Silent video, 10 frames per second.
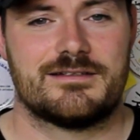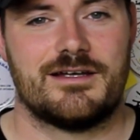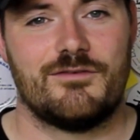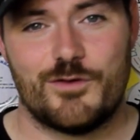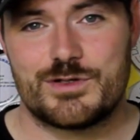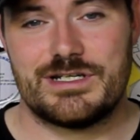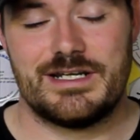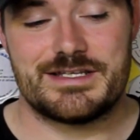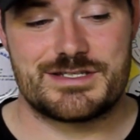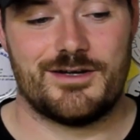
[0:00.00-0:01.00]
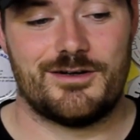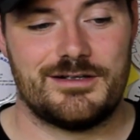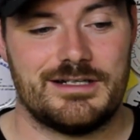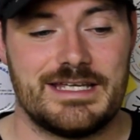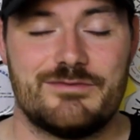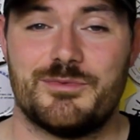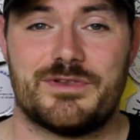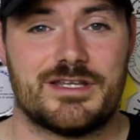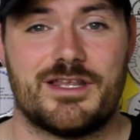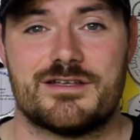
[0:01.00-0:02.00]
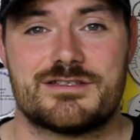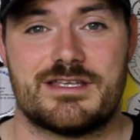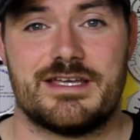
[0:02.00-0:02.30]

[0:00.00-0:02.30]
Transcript: Unfortunately it's not. Even with the dust